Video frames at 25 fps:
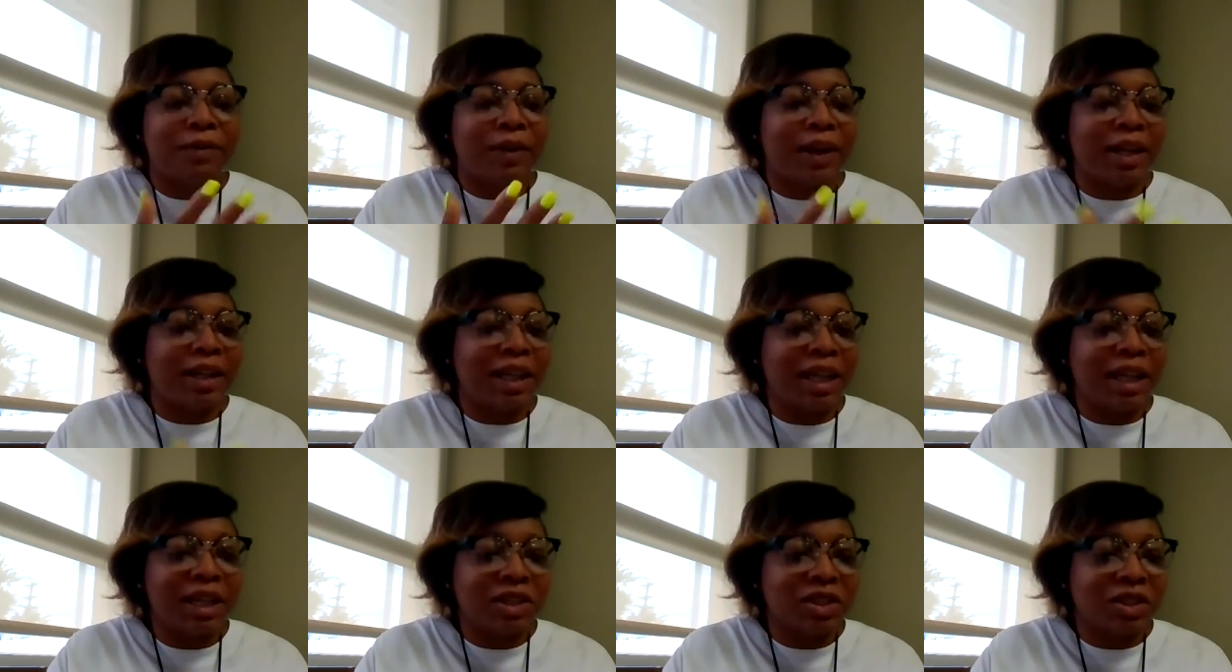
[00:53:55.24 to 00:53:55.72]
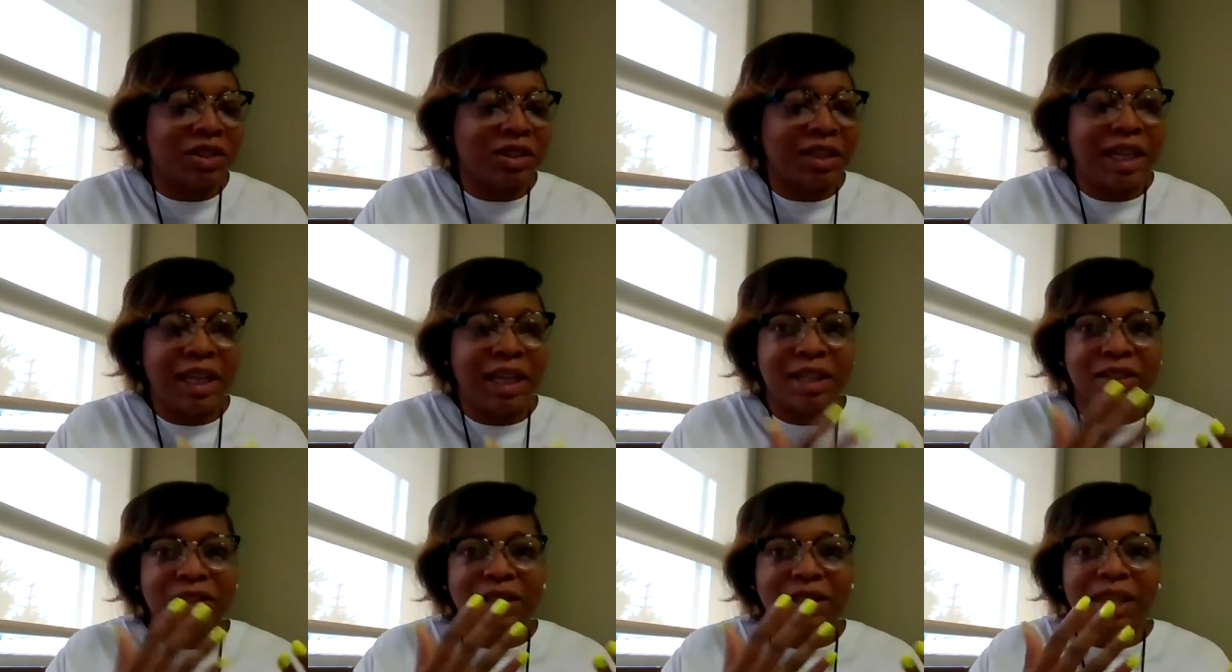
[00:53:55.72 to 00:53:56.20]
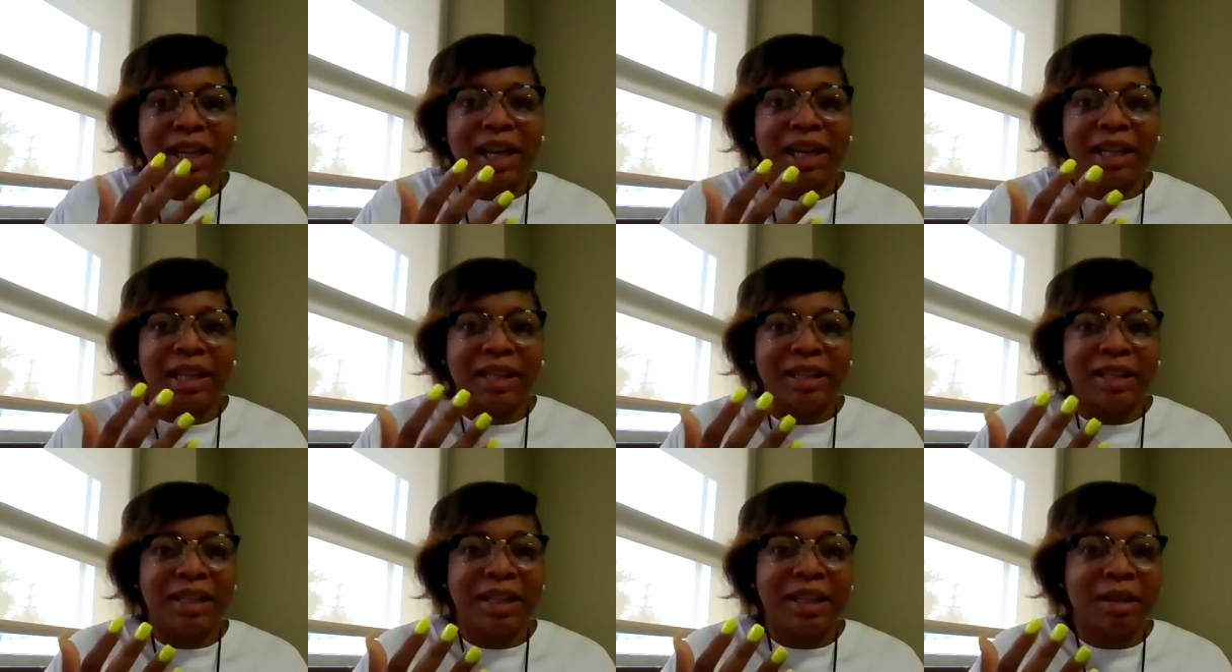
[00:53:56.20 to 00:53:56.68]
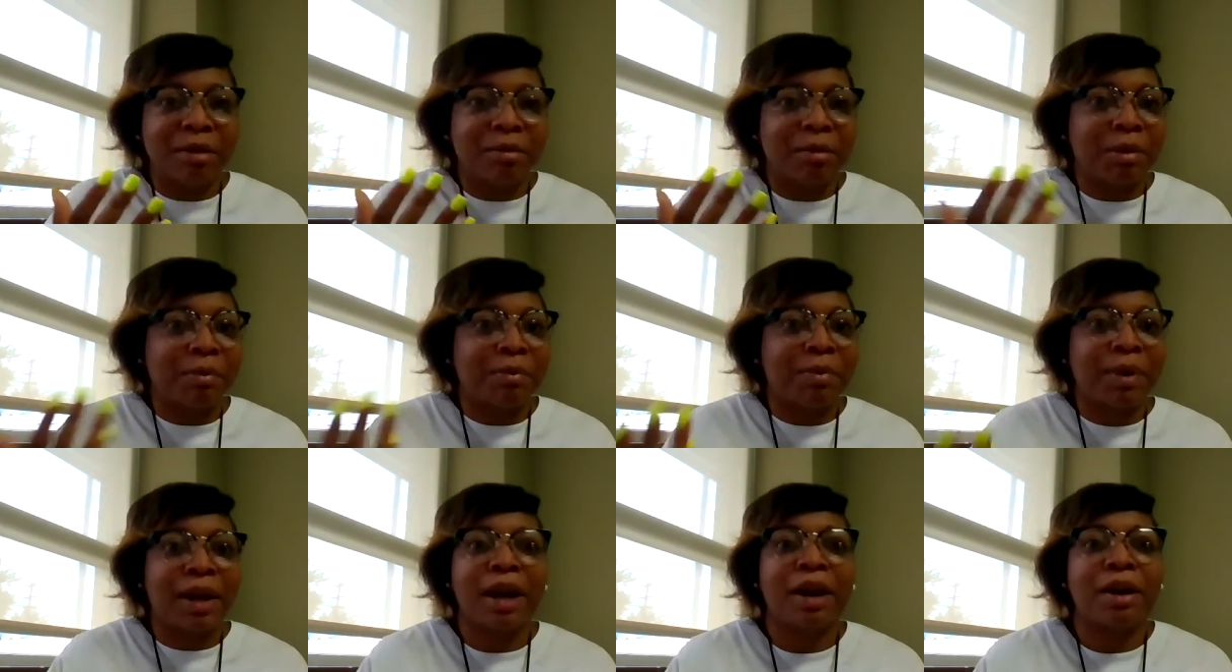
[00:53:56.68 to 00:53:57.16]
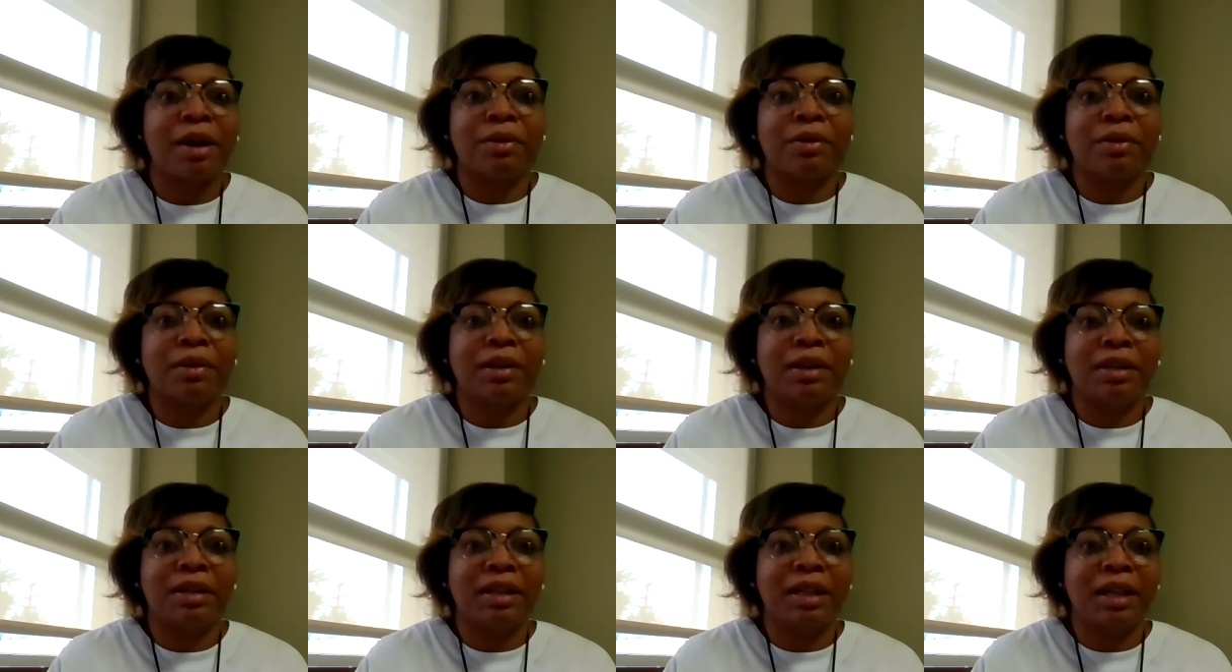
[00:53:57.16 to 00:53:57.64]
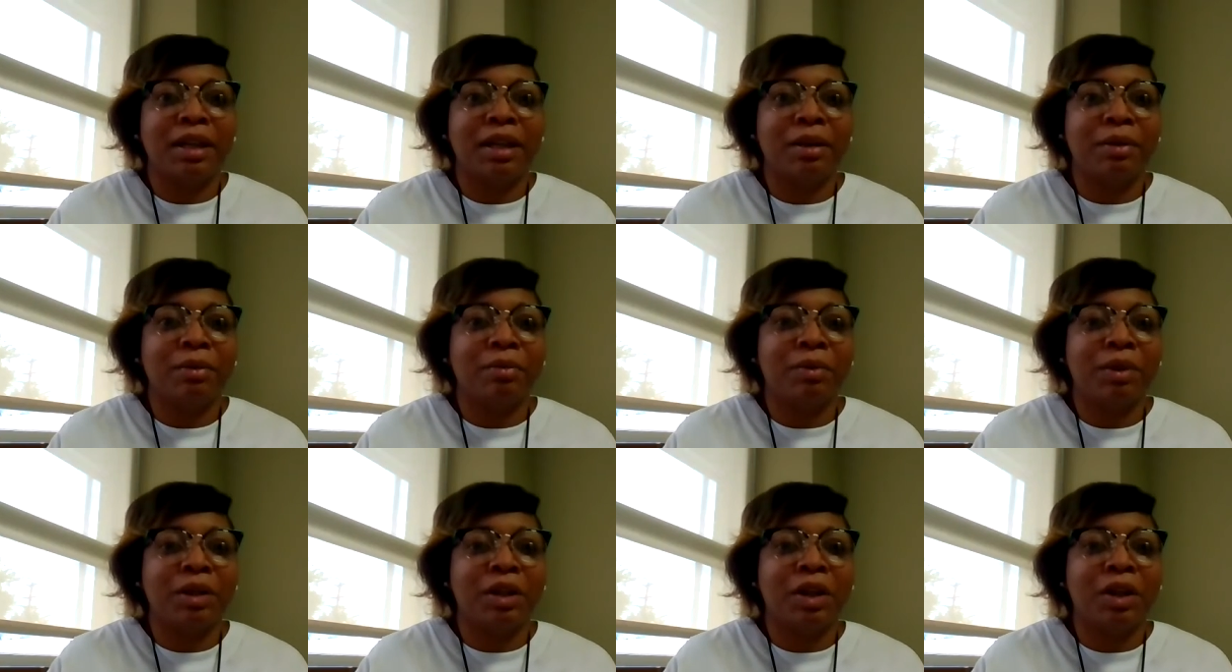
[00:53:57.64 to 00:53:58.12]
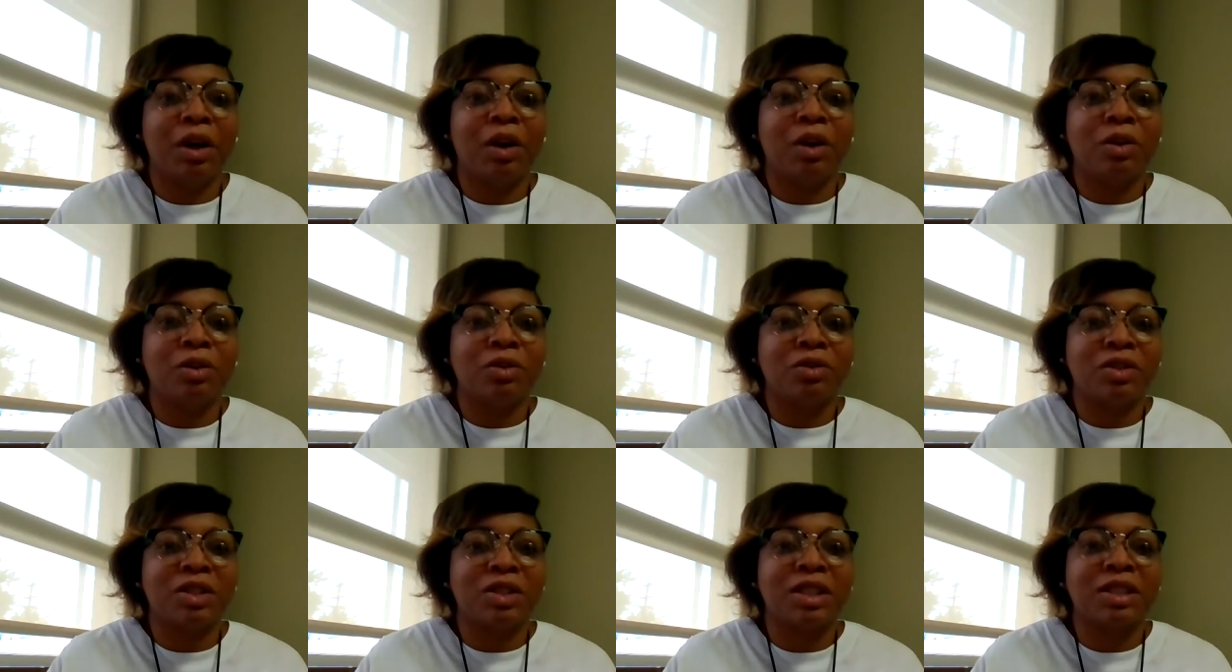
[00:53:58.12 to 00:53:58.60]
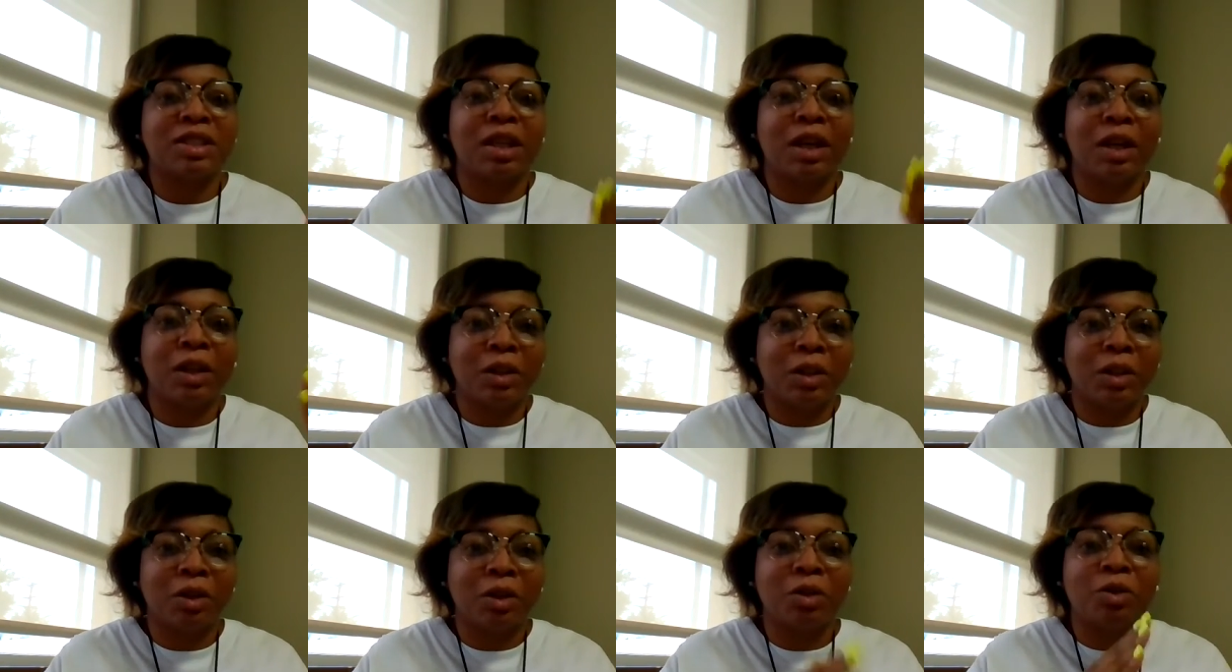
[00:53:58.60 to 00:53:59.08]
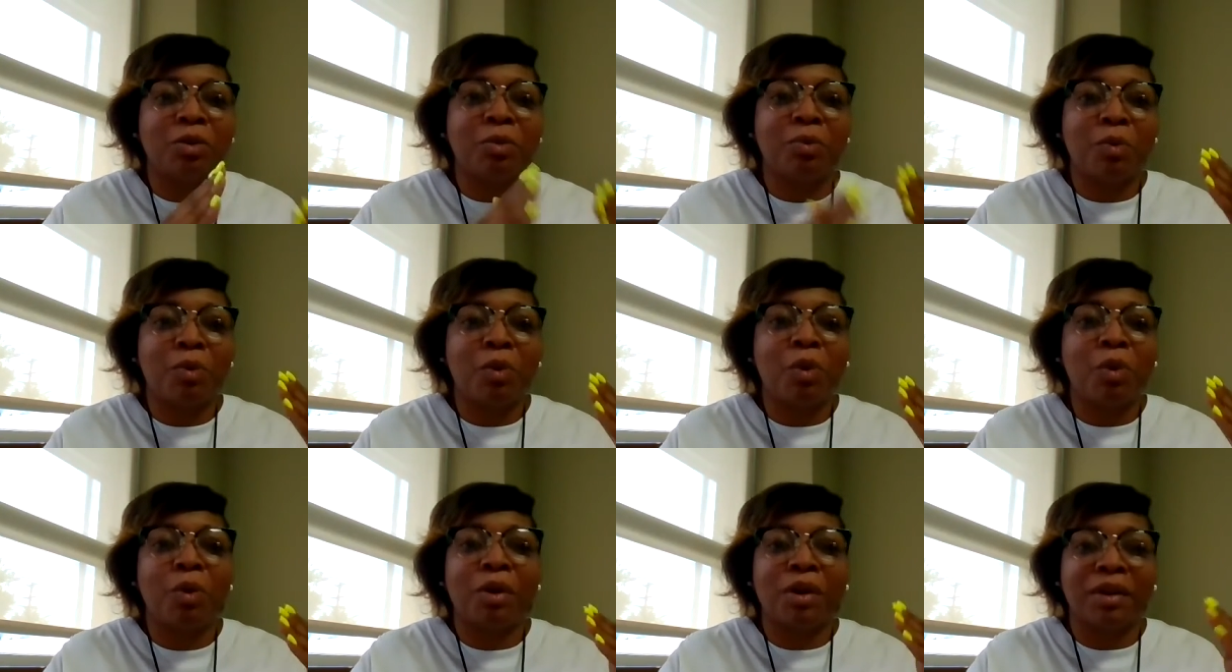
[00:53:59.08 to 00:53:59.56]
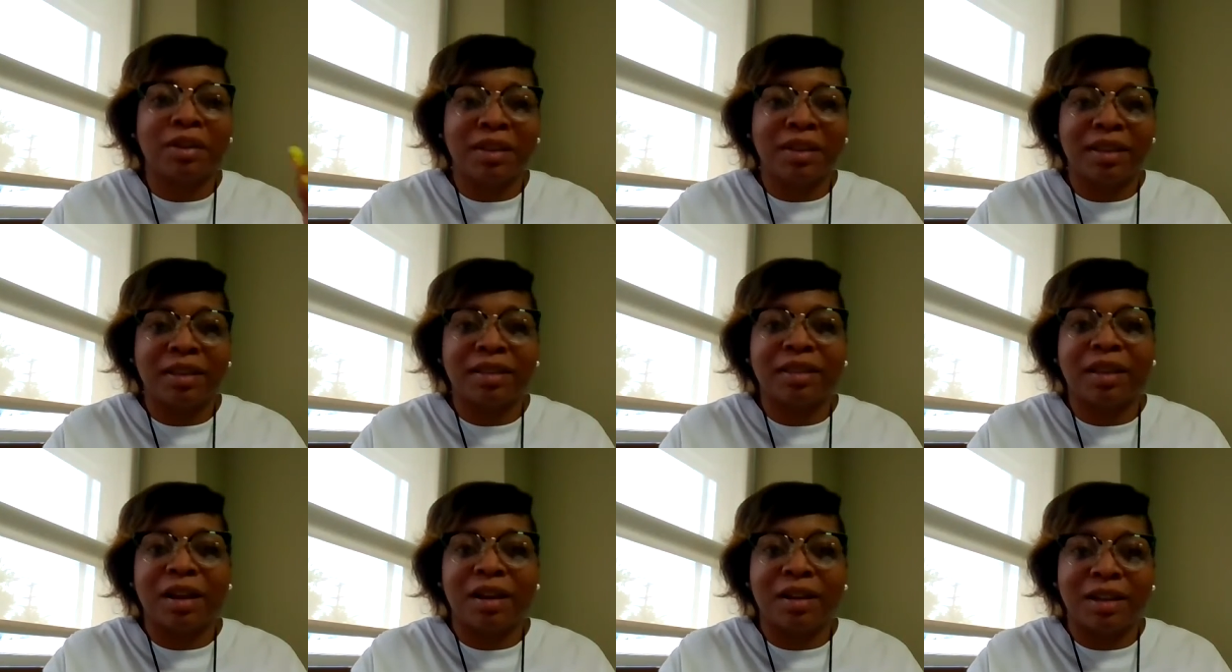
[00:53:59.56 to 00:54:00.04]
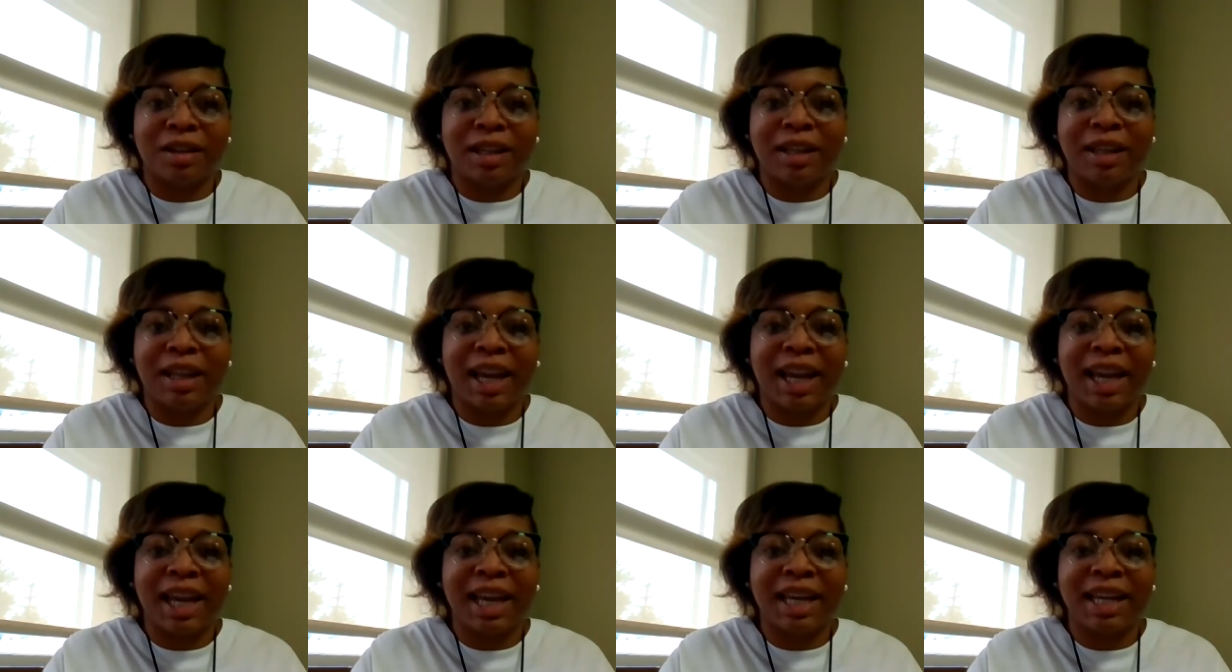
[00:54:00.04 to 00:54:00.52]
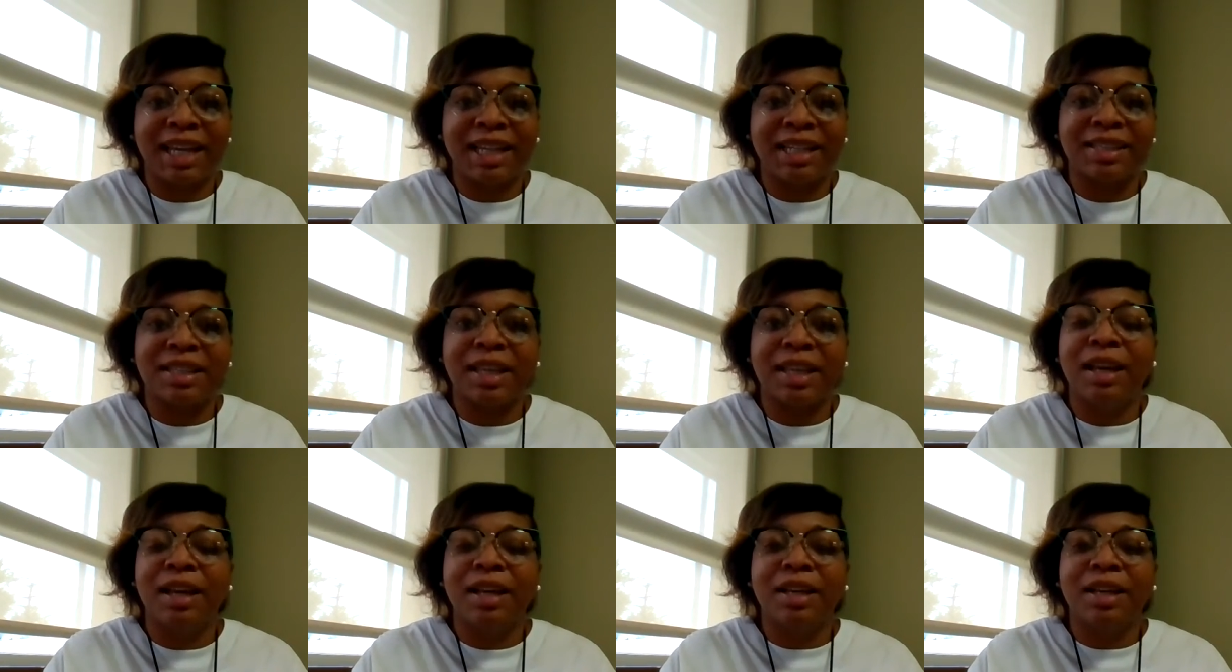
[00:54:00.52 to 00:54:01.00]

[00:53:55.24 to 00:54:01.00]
financially educating them, empowering them with goals just a little more than 30 days